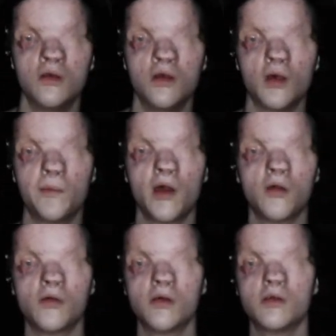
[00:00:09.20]

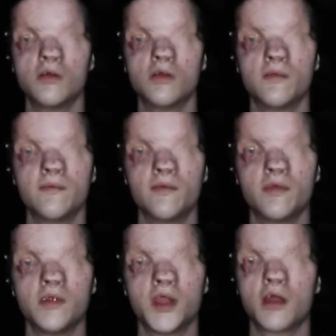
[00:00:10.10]
about
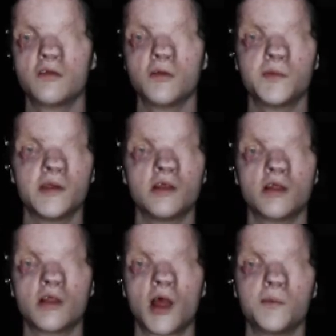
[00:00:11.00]
Nigel being
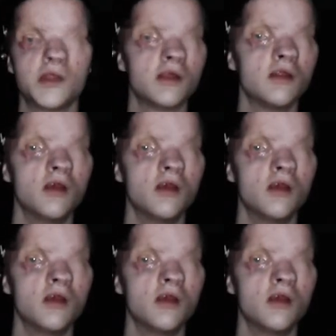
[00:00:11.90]
adopted.